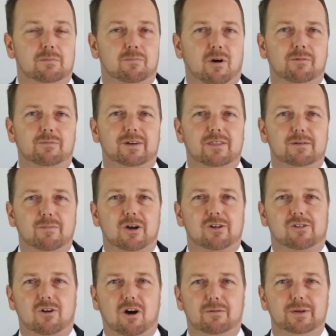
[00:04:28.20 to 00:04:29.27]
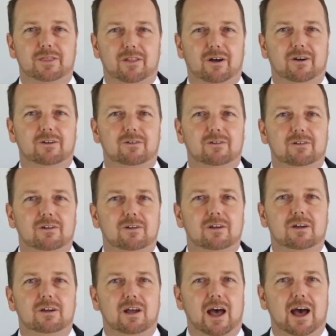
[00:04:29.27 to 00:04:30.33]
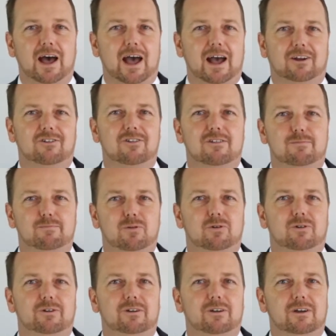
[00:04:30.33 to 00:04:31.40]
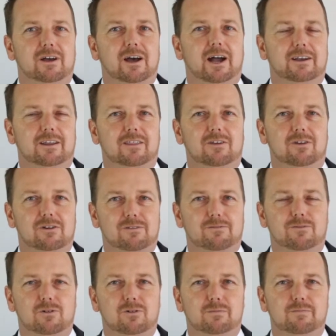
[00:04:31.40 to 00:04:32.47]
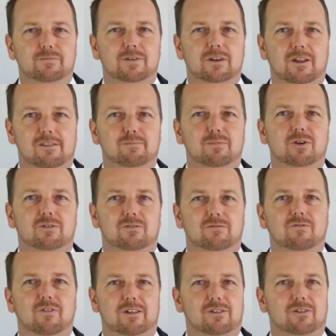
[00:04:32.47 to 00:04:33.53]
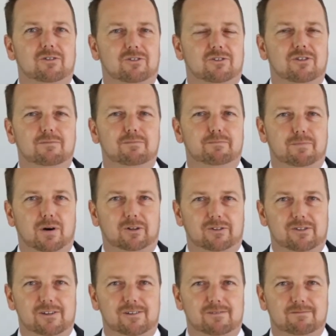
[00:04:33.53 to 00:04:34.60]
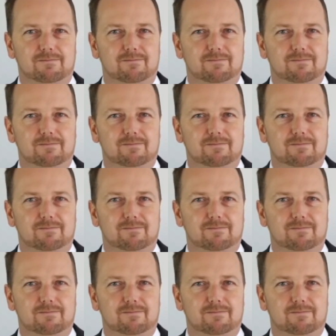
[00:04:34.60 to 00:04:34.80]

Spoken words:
Probably the most common, though, are actions brought under the Uniform Dispute Resolution Policy.